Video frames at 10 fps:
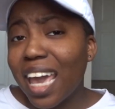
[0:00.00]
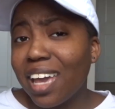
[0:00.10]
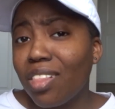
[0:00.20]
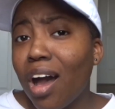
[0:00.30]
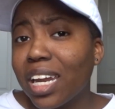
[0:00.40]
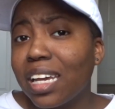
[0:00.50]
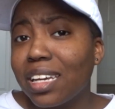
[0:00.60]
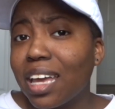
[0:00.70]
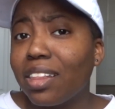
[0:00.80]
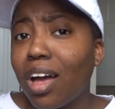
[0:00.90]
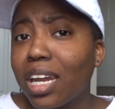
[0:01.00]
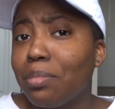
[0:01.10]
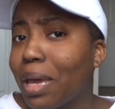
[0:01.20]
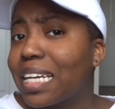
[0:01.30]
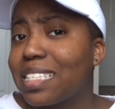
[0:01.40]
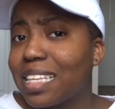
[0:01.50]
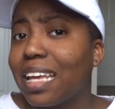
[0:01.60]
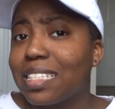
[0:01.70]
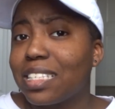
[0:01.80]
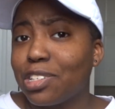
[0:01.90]
Kehlani makes
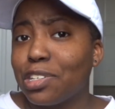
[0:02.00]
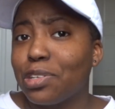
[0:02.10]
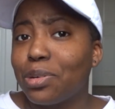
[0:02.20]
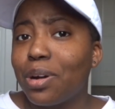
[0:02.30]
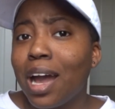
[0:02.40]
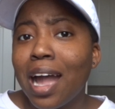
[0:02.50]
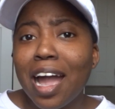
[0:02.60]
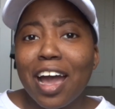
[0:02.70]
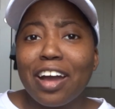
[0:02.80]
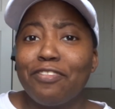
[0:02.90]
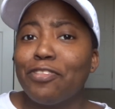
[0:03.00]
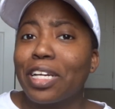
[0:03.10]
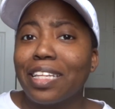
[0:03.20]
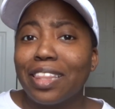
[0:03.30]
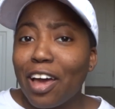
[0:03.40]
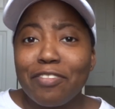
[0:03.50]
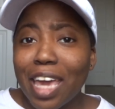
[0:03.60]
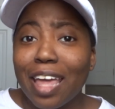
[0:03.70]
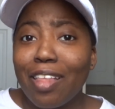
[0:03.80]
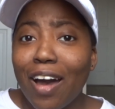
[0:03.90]
sense too. I freaking love
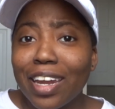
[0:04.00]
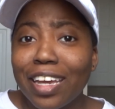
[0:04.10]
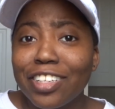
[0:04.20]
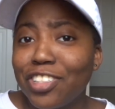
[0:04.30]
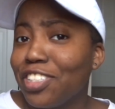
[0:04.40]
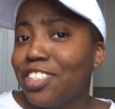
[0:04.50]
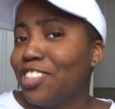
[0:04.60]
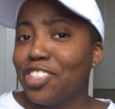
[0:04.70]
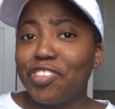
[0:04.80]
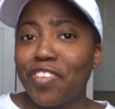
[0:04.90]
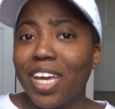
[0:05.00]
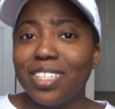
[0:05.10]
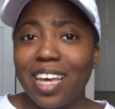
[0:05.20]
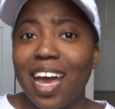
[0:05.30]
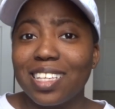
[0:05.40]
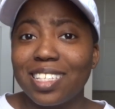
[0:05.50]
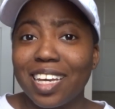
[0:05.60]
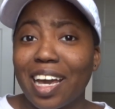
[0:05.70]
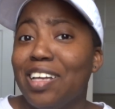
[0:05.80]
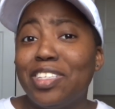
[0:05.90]
Kehlani. She's just
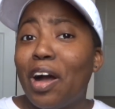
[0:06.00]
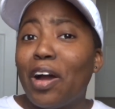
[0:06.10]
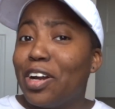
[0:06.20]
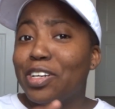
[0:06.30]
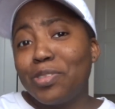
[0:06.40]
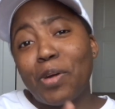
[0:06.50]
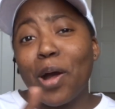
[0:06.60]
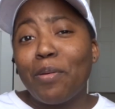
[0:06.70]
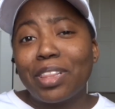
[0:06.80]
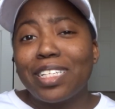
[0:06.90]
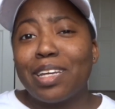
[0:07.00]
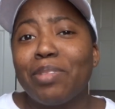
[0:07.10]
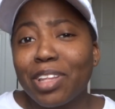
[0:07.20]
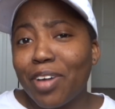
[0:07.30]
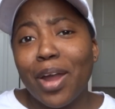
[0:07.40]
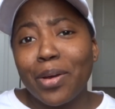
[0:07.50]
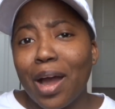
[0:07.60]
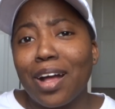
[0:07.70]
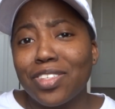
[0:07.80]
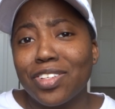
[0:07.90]
fantastic. I saw her as well with the Demi Lovato
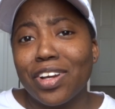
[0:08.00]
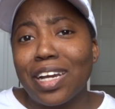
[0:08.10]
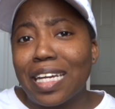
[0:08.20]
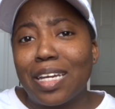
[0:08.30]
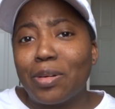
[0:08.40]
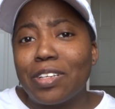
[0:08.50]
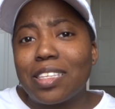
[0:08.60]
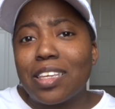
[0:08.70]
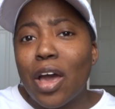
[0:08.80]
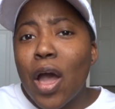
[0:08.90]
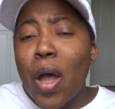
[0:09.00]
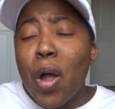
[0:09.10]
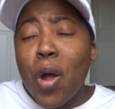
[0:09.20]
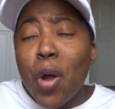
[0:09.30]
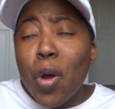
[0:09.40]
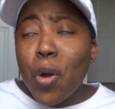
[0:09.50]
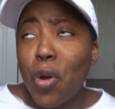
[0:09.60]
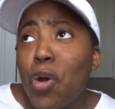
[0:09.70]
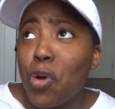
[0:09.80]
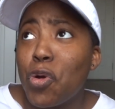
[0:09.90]
concert, and it was,
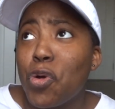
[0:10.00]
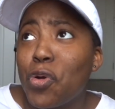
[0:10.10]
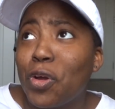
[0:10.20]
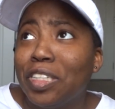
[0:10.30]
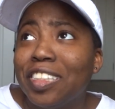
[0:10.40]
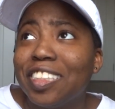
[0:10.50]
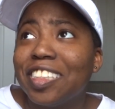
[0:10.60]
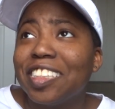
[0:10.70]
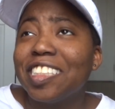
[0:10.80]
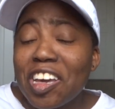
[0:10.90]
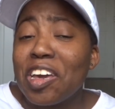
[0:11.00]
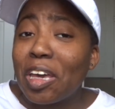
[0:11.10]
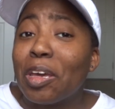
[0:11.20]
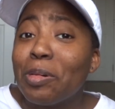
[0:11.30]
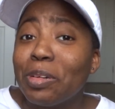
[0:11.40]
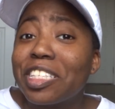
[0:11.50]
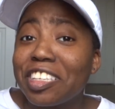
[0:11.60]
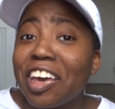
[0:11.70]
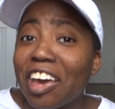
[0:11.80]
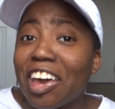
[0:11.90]
whew, it was
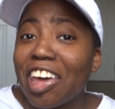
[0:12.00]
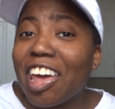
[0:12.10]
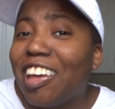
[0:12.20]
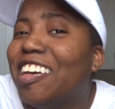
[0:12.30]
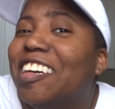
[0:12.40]
good.